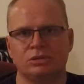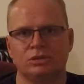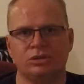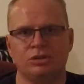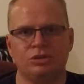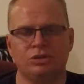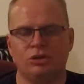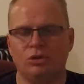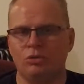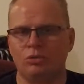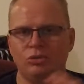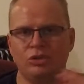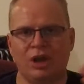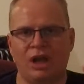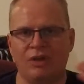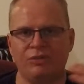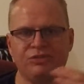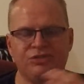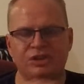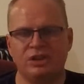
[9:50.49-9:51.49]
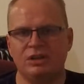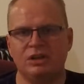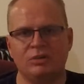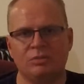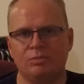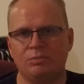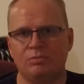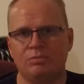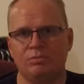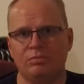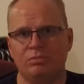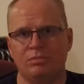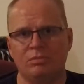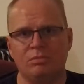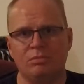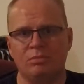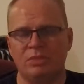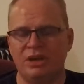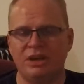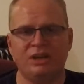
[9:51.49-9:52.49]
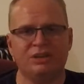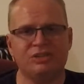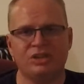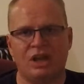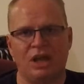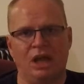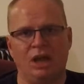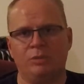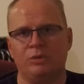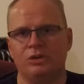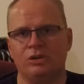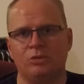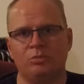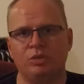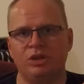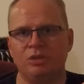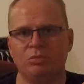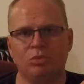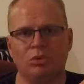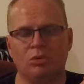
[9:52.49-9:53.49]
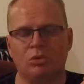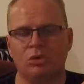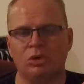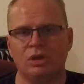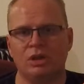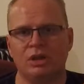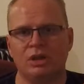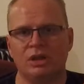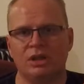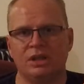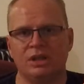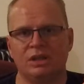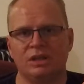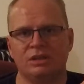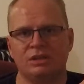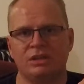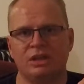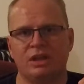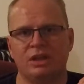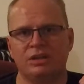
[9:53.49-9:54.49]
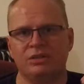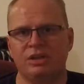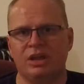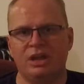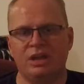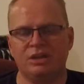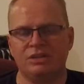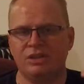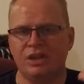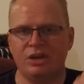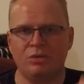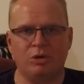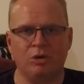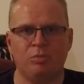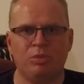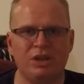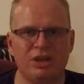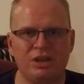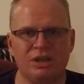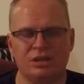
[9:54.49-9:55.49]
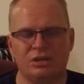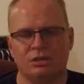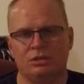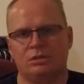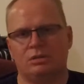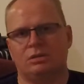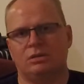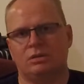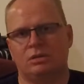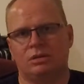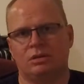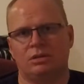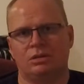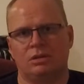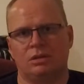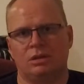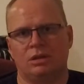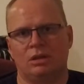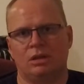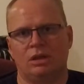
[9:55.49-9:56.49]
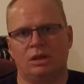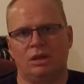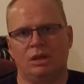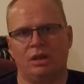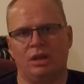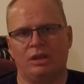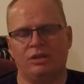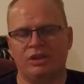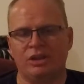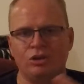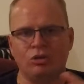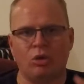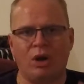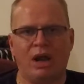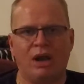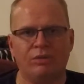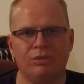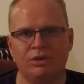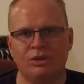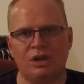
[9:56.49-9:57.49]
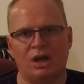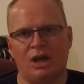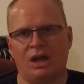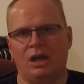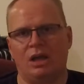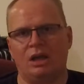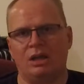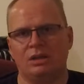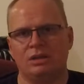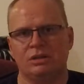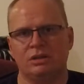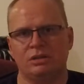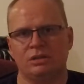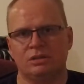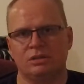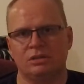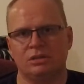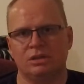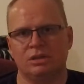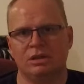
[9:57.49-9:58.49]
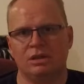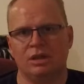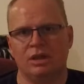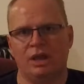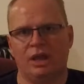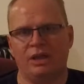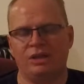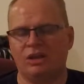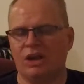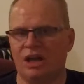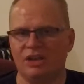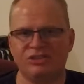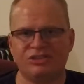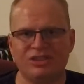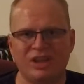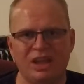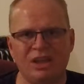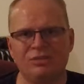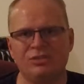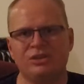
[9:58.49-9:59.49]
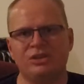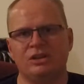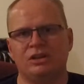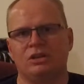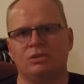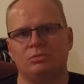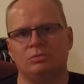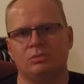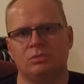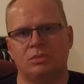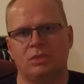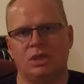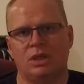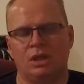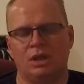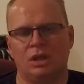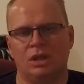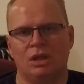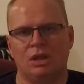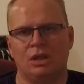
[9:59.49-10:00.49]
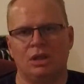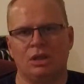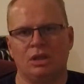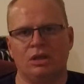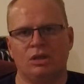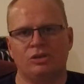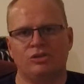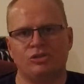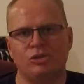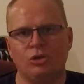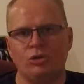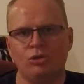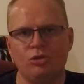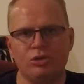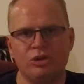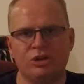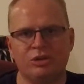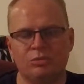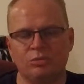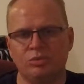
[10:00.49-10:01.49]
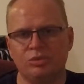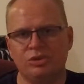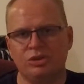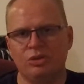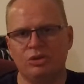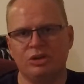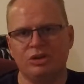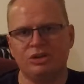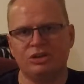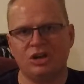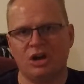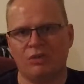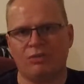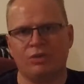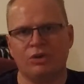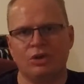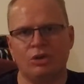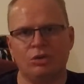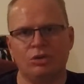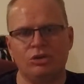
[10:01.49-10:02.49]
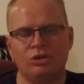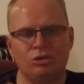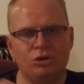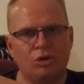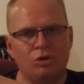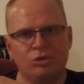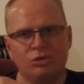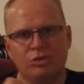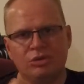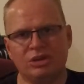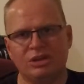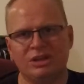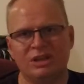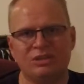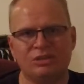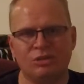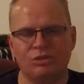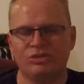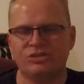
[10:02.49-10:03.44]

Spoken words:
You know, I've seen it many a time. You know, people they repent and they cry out to God, and God saves them. So you can cover those, you know, you can get those